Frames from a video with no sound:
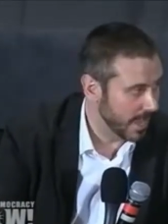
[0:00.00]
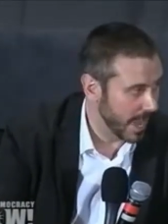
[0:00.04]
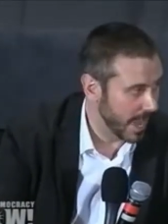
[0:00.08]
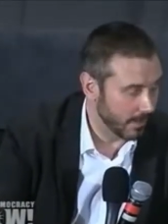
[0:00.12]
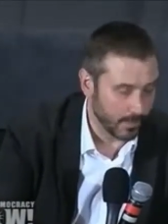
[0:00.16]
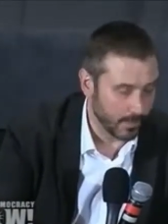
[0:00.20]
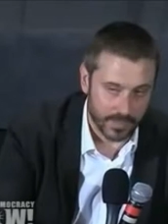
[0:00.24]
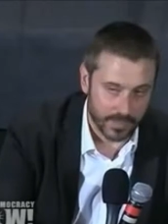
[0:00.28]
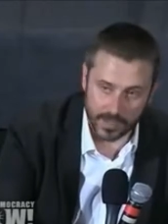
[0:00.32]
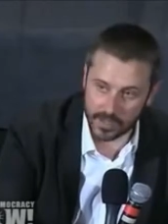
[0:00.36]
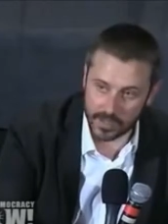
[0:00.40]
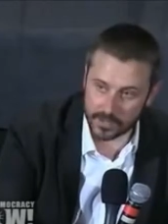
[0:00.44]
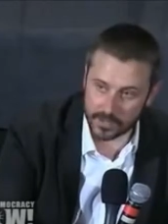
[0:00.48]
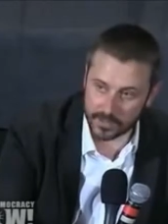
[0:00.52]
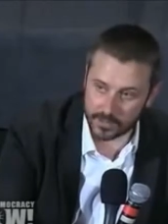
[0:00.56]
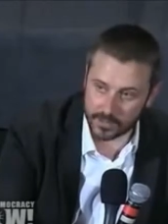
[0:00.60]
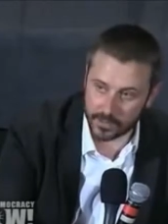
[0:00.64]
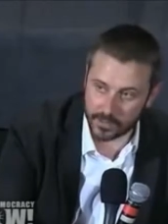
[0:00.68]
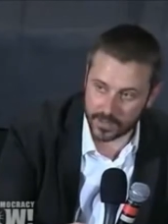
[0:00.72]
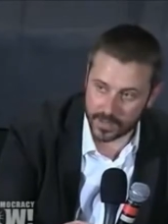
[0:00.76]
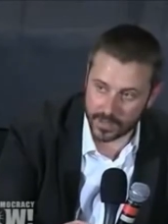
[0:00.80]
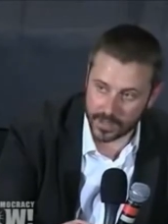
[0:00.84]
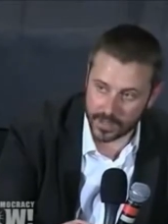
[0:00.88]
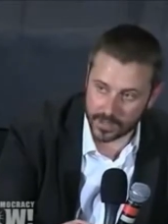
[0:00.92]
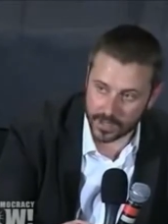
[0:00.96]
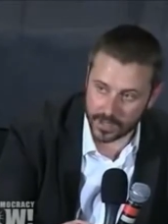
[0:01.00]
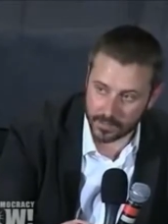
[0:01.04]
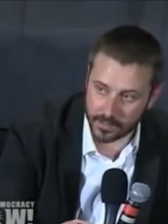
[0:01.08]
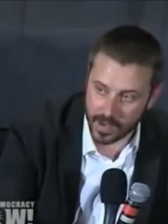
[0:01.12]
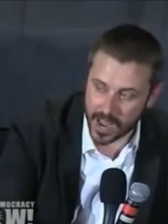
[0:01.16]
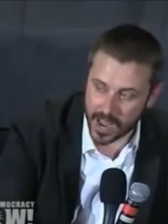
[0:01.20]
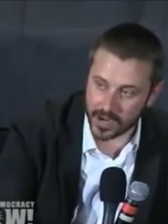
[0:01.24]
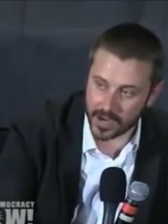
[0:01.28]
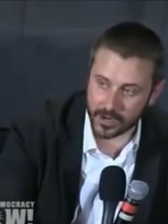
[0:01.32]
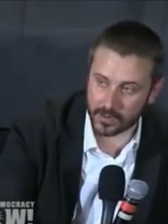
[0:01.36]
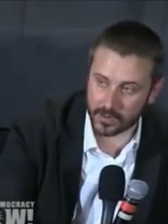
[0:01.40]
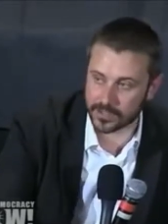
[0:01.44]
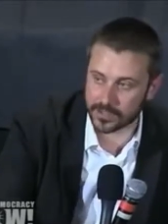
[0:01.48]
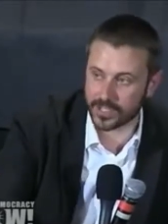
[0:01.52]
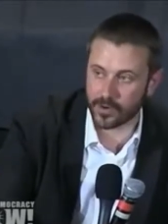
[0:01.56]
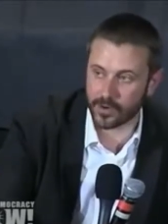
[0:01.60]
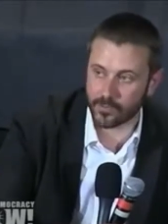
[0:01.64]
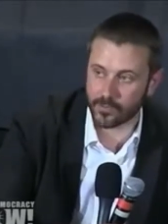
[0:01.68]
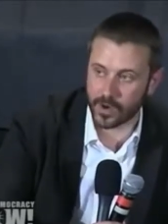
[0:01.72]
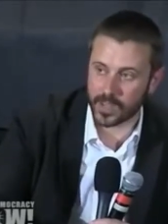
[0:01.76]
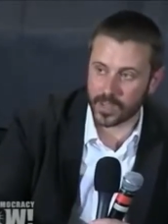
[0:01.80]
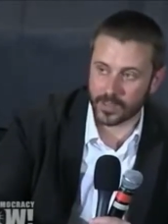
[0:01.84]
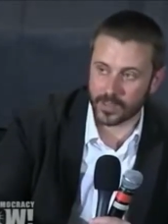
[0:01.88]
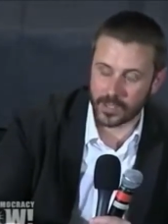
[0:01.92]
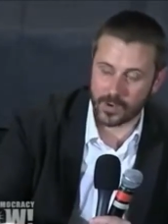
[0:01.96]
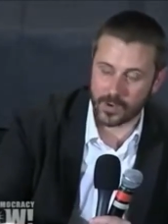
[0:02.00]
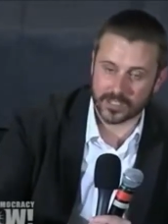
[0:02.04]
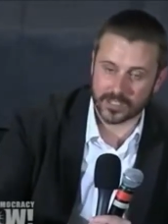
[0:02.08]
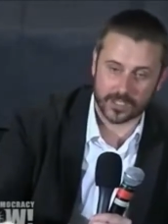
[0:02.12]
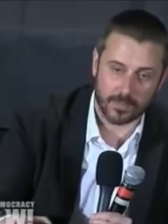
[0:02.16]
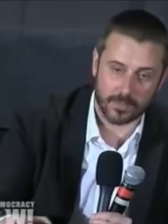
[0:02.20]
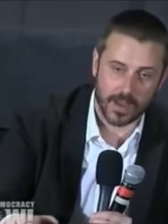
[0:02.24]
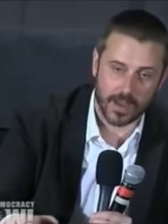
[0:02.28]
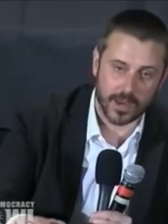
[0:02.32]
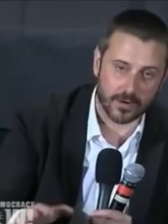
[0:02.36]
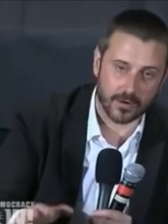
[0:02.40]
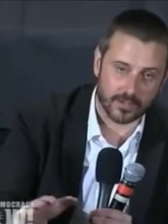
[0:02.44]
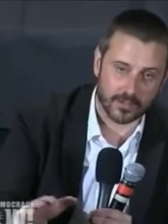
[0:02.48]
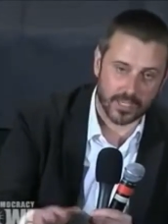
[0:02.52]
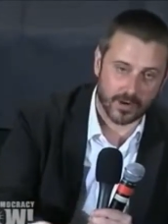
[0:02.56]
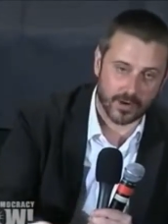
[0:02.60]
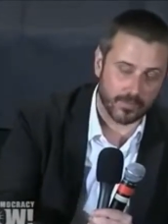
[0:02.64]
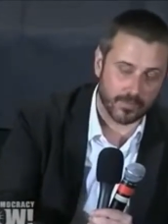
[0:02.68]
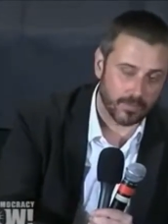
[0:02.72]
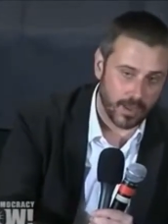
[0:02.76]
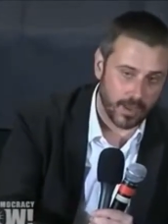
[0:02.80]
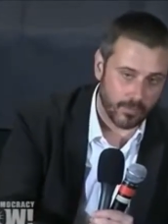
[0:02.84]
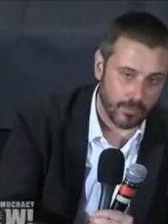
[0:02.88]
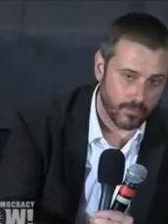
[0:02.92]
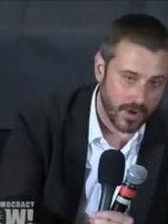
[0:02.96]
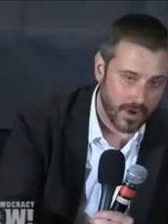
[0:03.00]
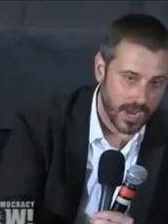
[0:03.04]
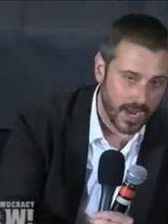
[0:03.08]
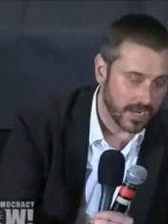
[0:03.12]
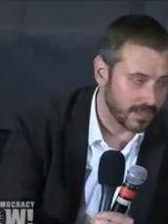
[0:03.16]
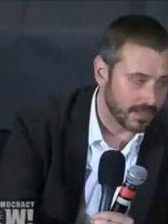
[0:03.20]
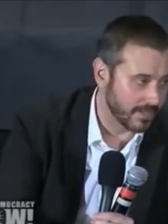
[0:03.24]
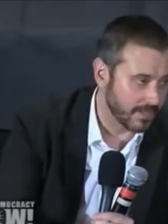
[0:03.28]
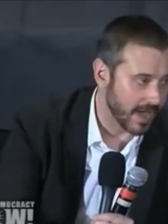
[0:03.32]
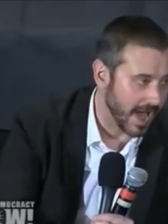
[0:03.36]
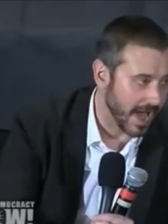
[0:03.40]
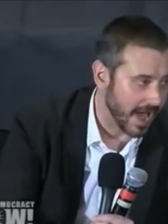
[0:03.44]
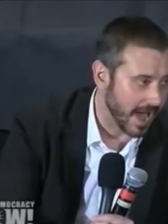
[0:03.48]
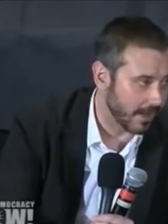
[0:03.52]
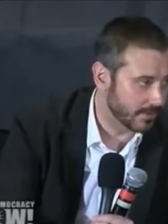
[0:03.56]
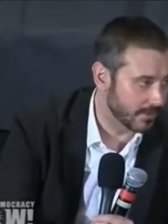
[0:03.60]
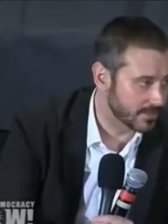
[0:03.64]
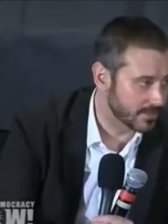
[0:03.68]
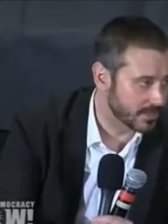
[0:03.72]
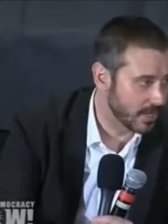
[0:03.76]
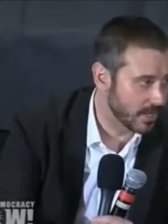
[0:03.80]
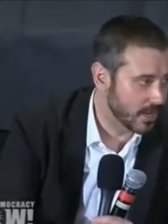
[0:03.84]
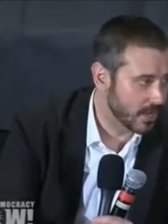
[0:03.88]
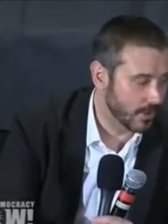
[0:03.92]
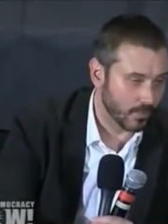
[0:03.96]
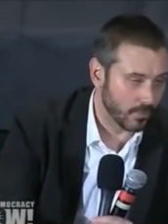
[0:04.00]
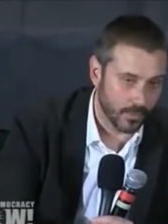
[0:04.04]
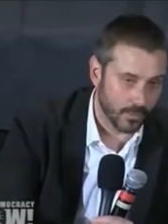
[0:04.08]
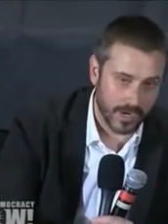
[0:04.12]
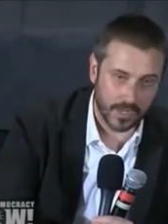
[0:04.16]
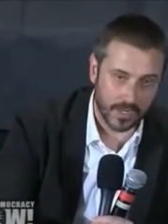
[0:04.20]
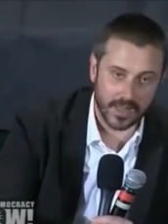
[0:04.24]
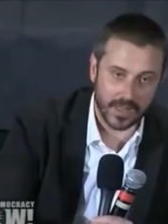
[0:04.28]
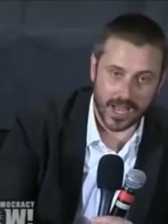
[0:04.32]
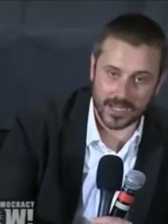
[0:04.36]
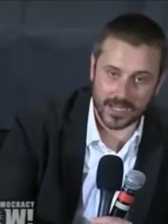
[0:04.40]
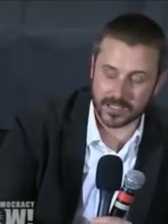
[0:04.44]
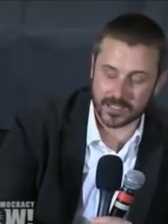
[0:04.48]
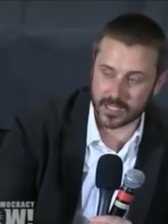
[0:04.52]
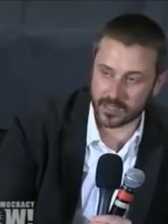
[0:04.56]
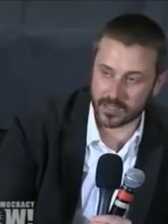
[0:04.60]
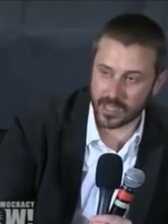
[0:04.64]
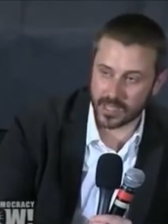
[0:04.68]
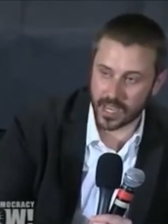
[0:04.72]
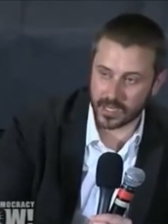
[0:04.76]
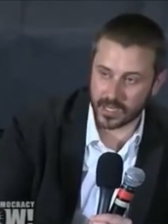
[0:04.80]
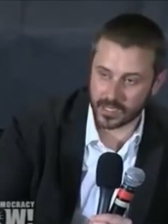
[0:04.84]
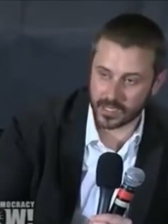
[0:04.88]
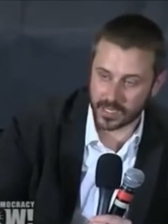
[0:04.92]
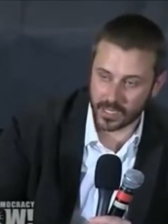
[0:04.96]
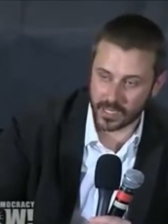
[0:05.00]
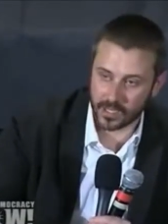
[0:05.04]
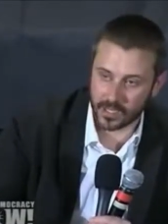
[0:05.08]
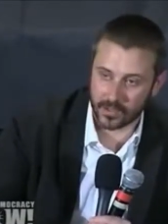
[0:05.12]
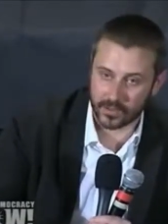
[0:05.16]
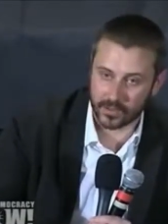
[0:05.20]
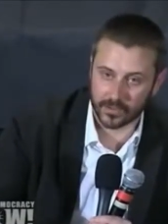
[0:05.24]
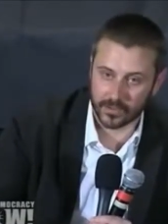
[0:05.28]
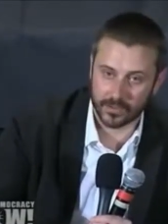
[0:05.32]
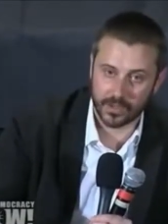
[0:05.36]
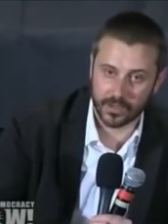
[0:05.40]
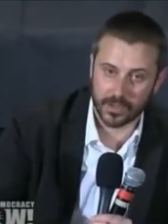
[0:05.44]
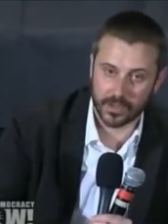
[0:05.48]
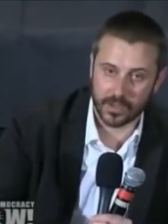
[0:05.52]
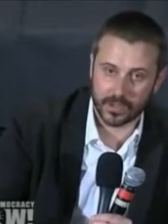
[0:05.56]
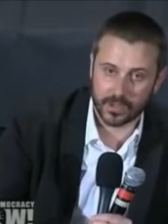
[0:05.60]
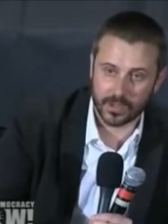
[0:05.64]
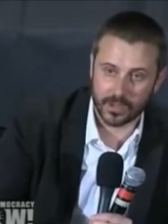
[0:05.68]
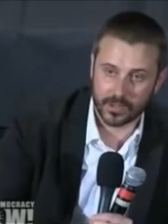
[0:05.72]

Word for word: And when the, when the commandos that the U.S. commandos had, that raided the house realized that they had killed